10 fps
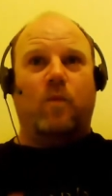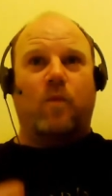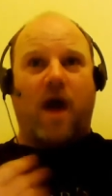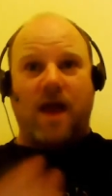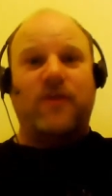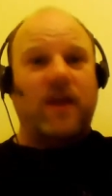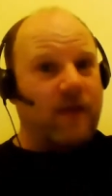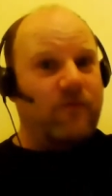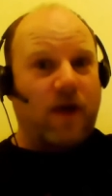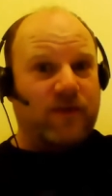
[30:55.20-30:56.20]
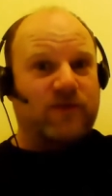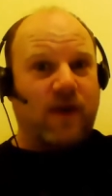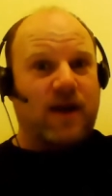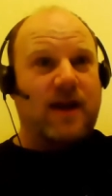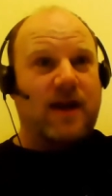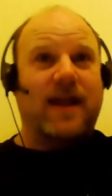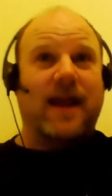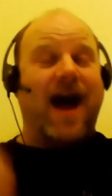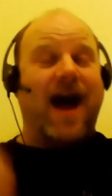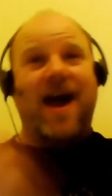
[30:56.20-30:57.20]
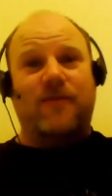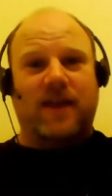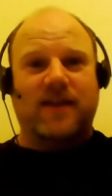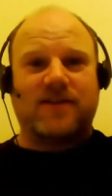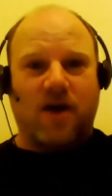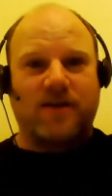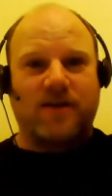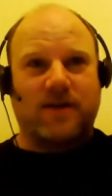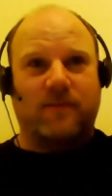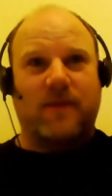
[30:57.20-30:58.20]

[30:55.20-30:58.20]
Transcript: I think I've got this great idea, and I think it's awesome,